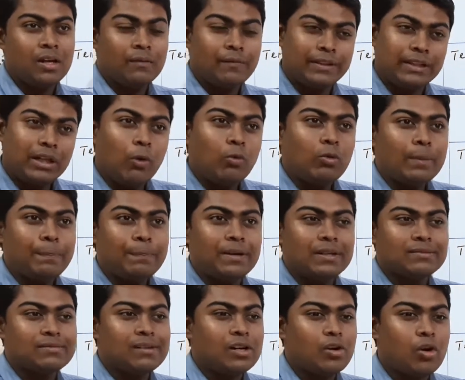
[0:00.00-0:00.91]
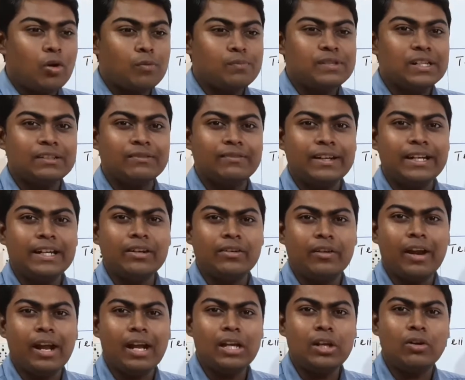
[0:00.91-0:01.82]
Without a personal object, very
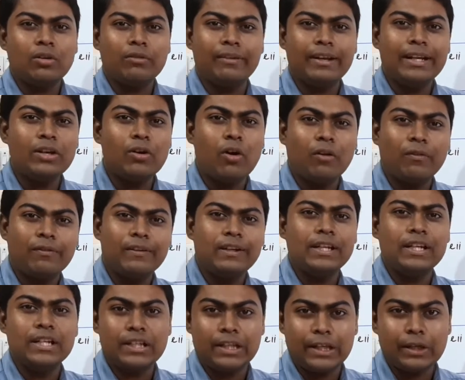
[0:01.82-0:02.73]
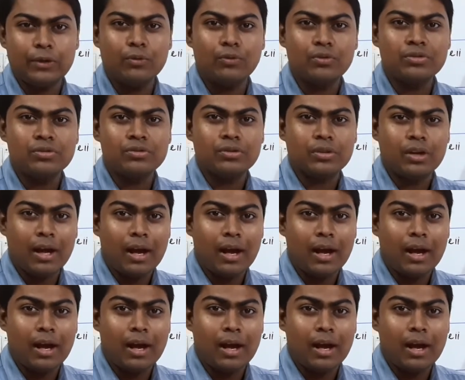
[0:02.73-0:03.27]
rarely or very often it used,